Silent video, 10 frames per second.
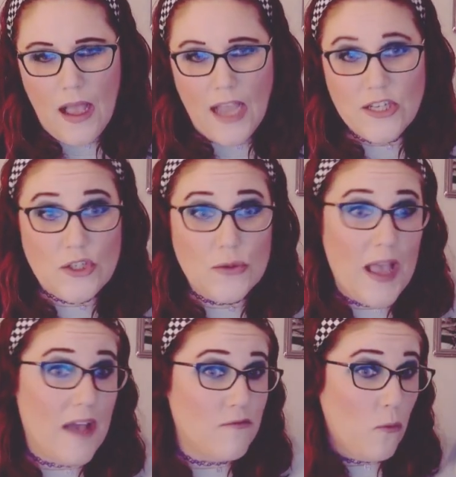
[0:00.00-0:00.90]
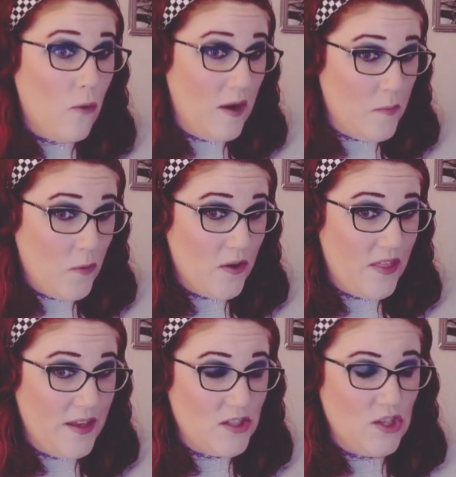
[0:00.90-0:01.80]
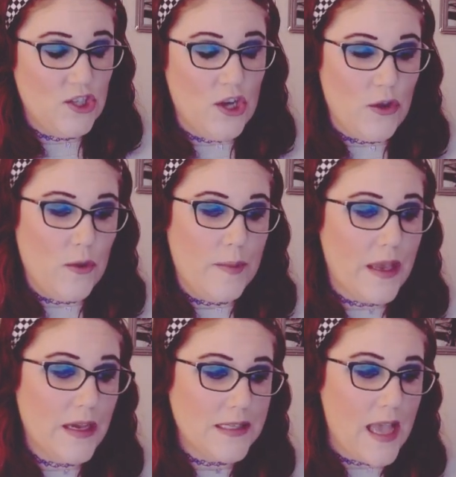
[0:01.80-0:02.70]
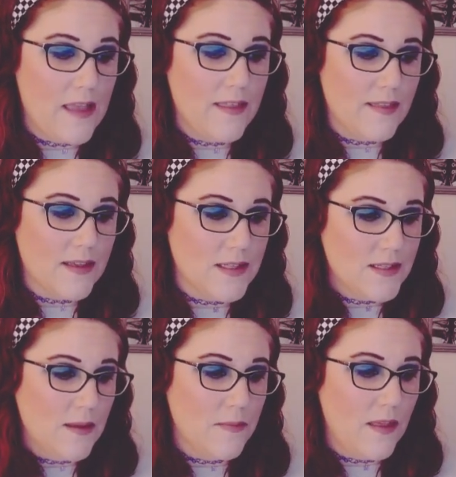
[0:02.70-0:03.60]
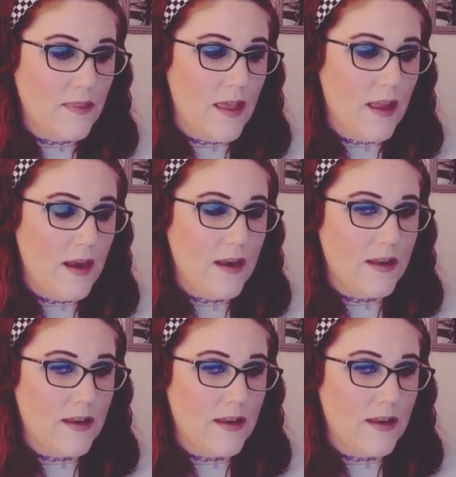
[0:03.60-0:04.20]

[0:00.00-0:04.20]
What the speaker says: I do have one more thing to show you, because I think this is something that